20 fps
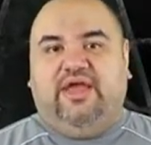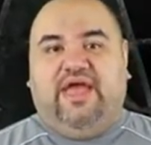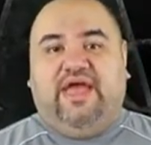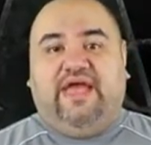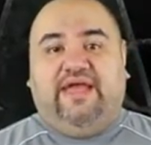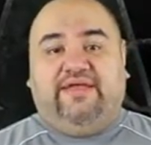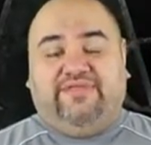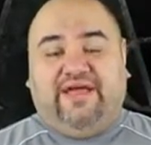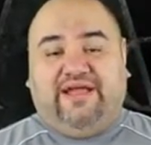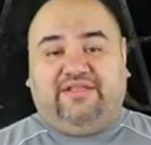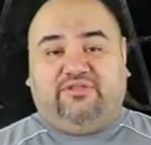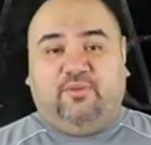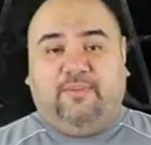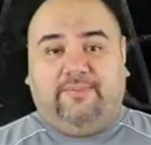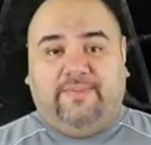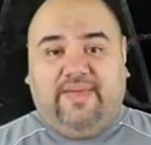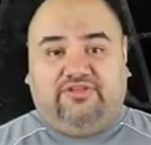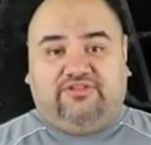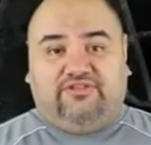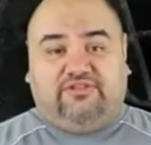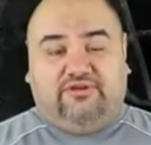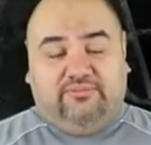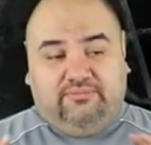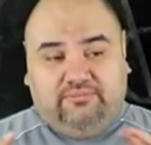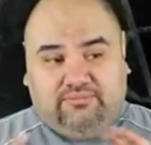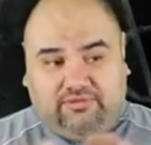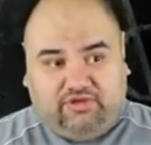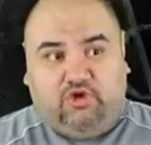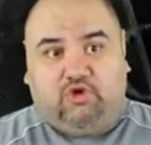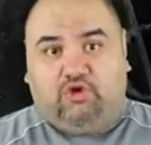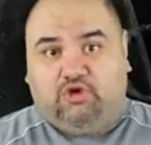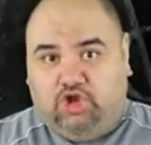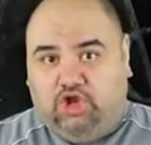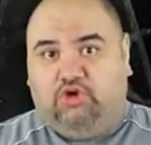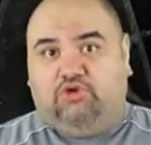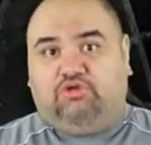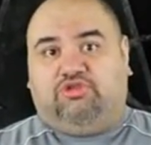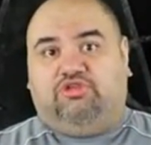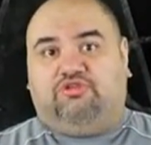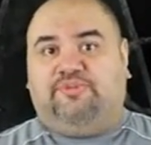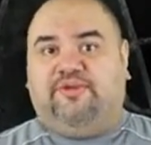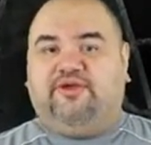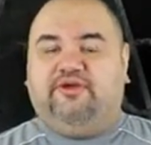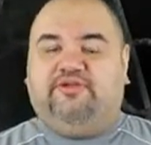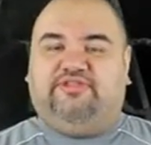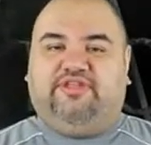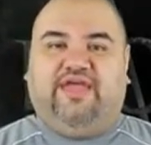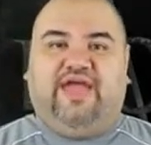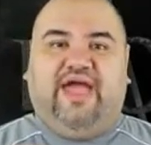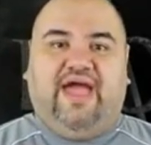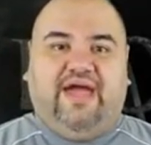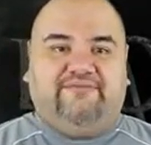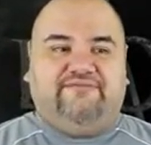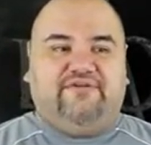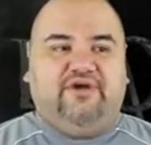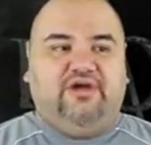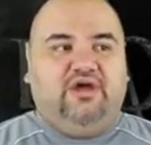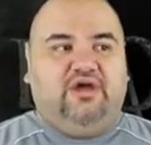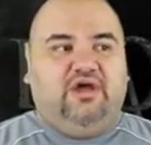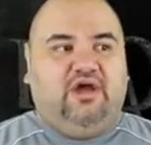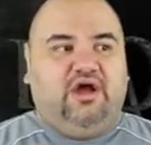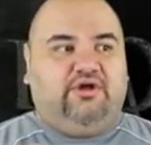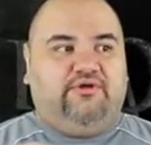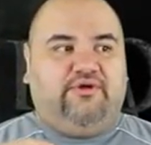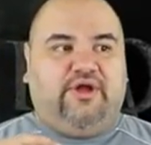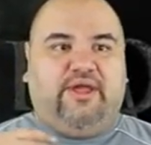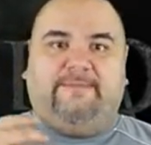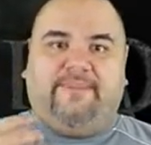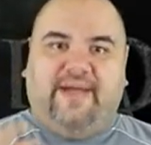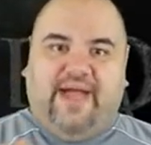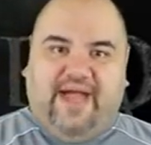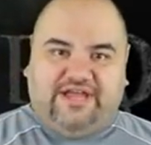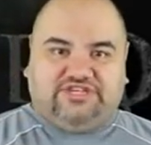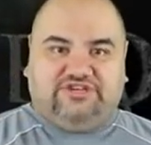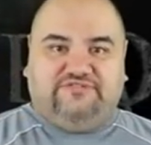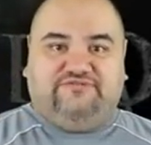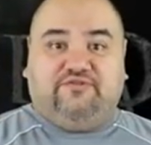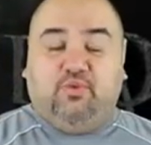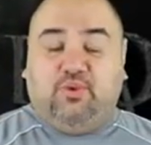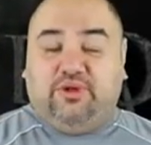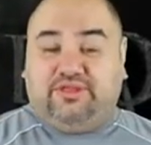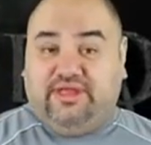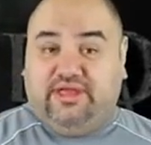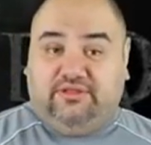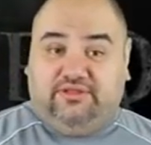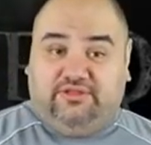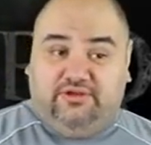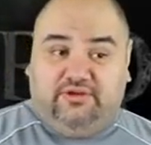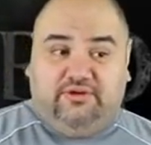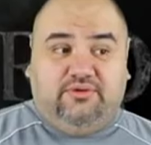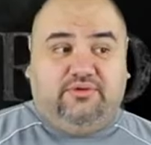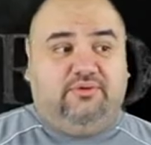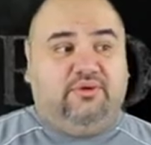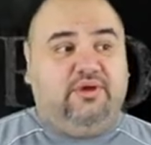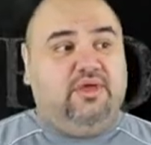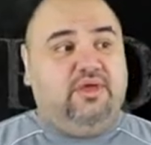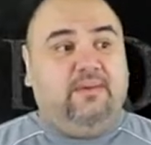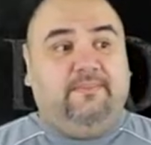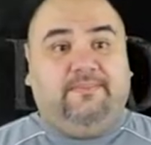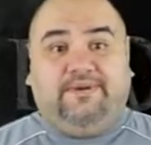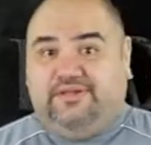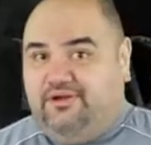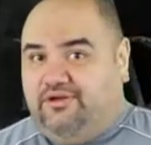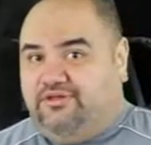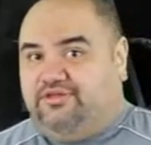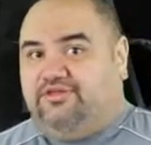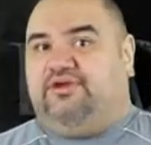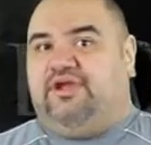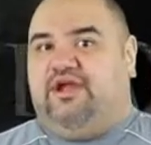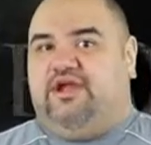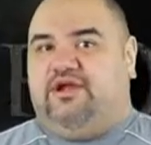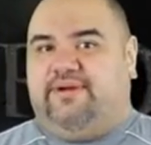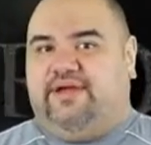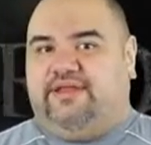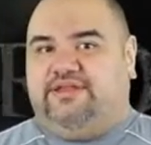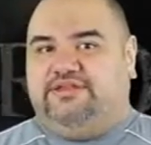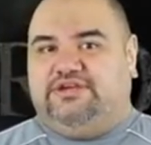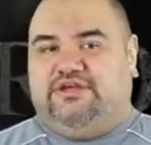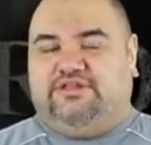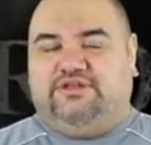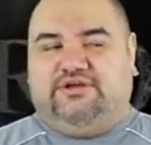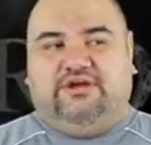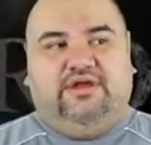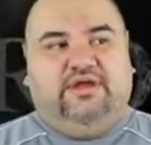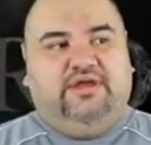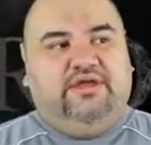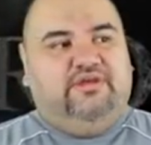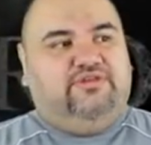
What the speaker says: And that's what makes them so close, is because they have a great passion for what they do, but they also care about each other.